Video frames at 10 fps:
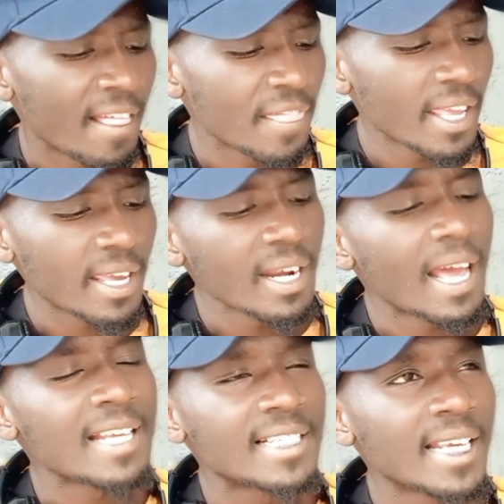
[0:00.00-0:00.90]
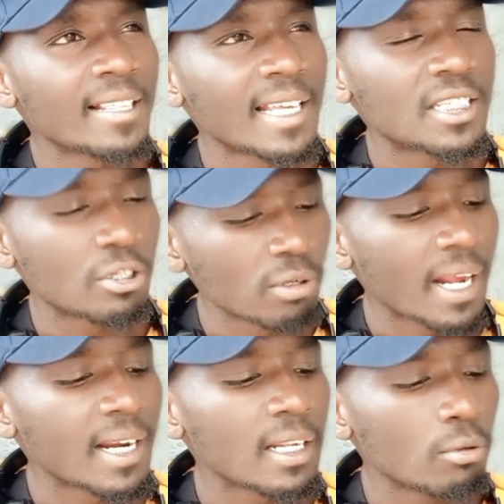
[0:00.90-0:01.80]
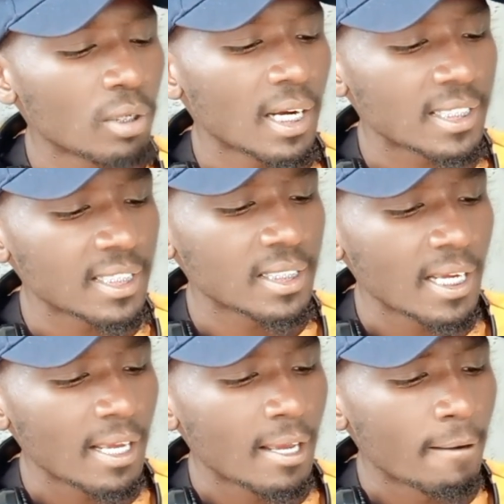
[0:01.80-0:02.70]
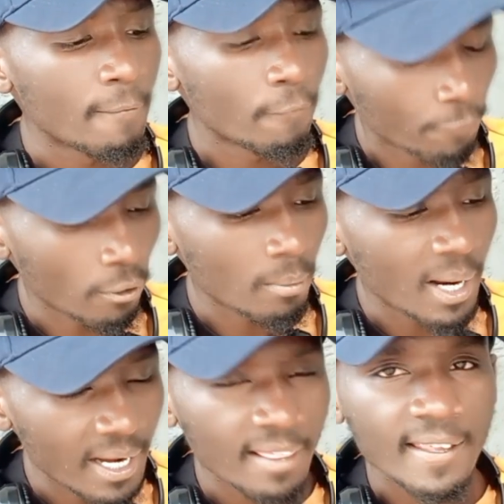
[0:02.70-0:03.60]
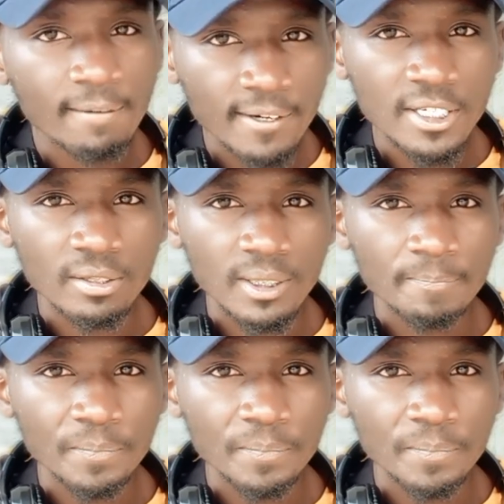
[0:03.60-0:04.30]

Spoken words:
then I take that tune and I look at it from another inversion.